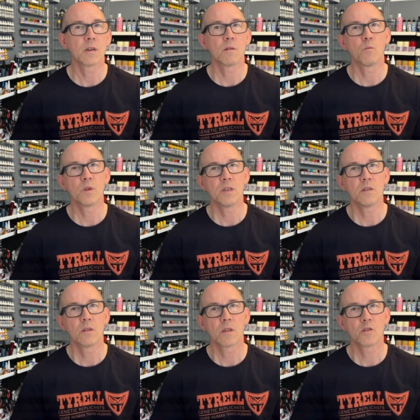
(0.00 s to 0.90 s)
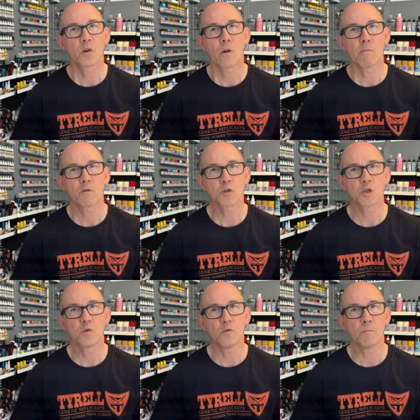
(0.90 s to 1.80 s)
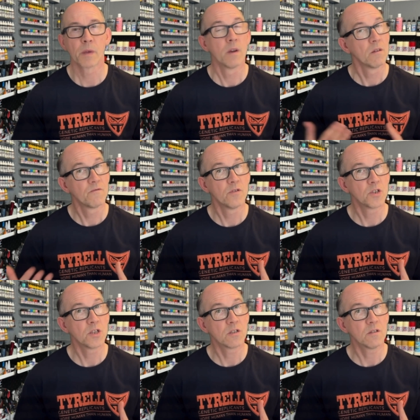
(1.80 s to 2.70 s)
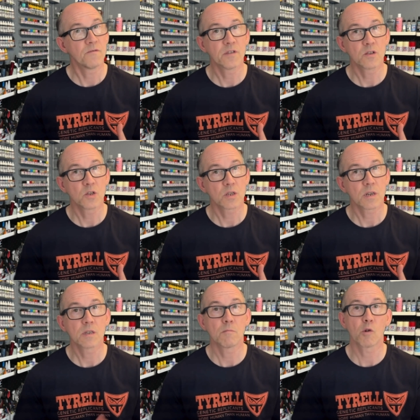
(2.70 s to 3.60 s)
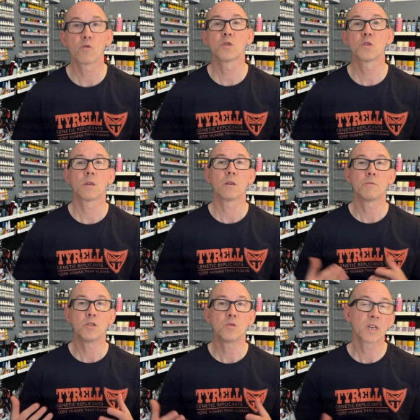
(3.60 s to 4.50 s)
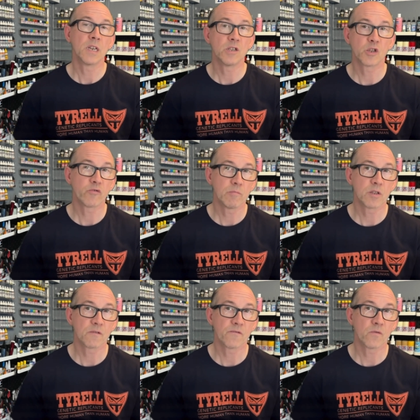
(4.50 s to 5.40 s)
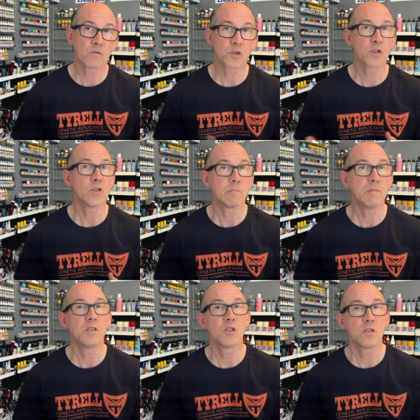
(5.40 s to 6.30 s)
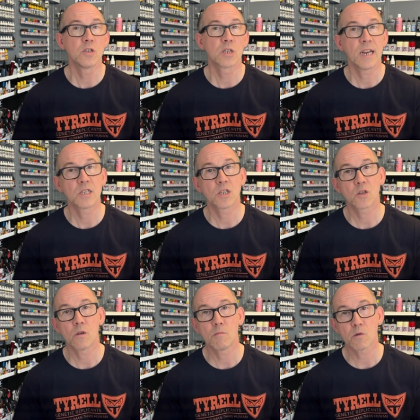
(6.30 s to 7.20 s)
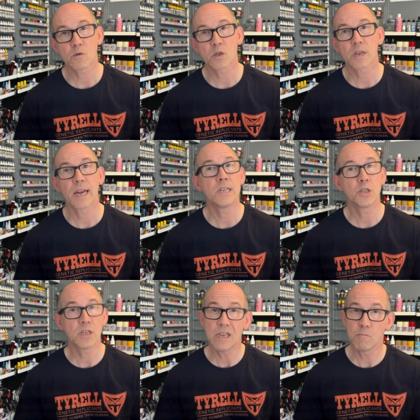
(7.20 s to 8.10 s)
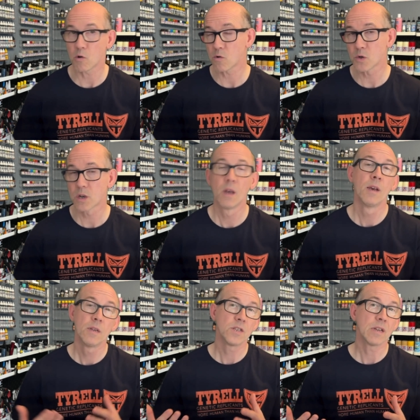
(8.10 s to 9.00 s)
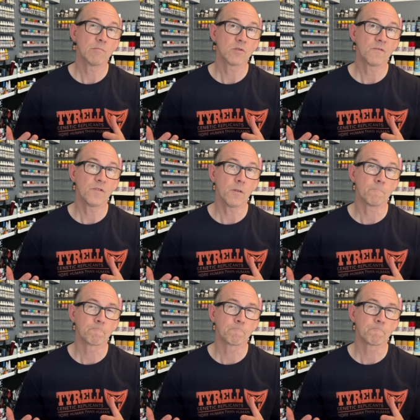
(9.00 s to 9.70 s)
within the Tyrell Models store. First is the figures and the models. I'm the UK distributor for Alternity Miniatures, SSR models, and HD models, to name but a few.